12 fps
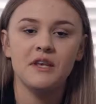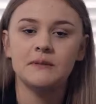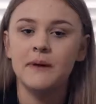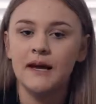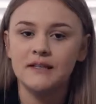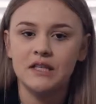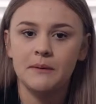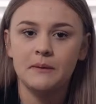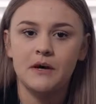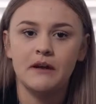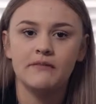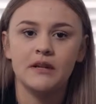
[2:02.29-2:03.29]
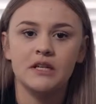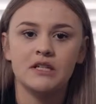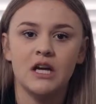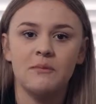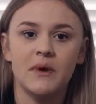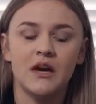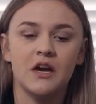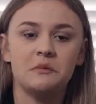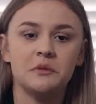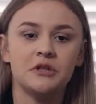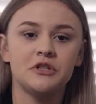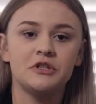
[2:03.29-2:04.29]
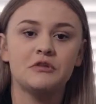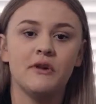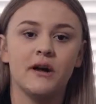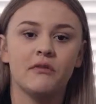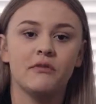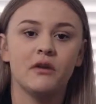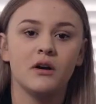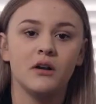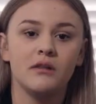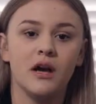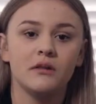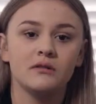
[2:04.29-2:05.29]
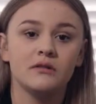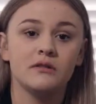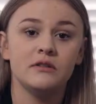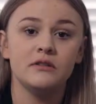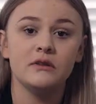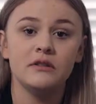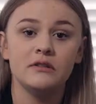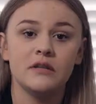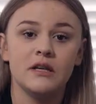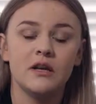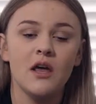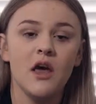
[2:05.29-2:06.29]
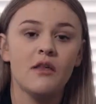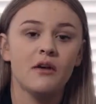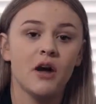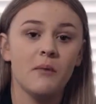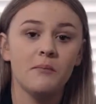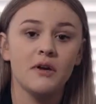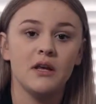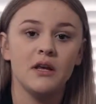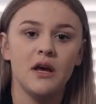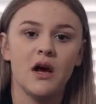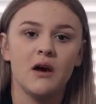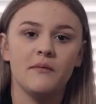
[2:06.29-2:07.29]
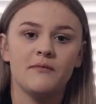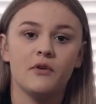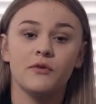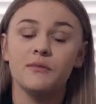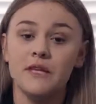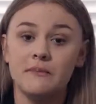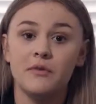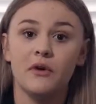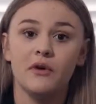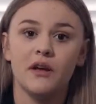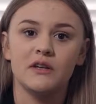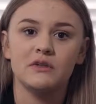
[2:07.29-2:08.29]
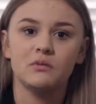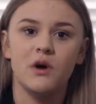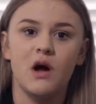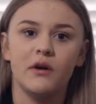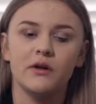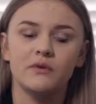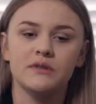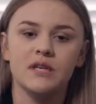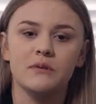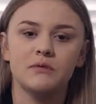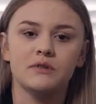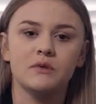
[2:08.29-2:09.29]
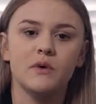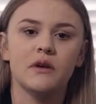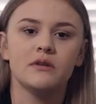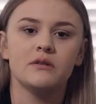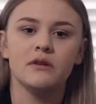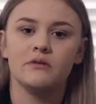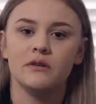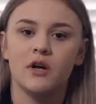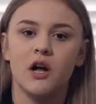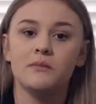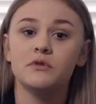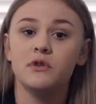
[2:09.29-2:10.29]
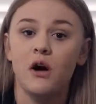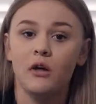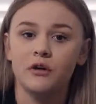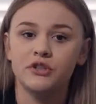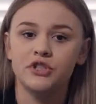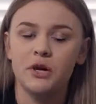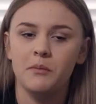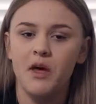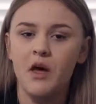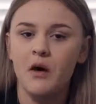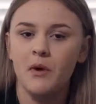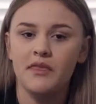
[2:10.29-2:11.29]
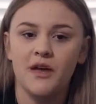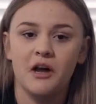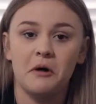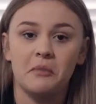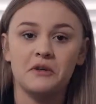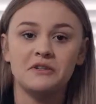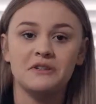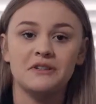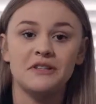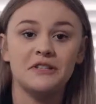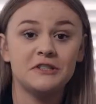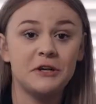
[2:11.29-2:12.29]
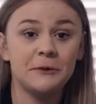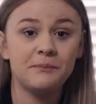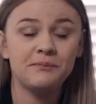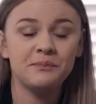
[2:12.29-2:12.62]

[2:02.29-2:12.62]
this past summer, I finished up at number 2 out of 30,000 students in the company for team building as well, and was able to win a Silver Cup scholarship with that opportunity too.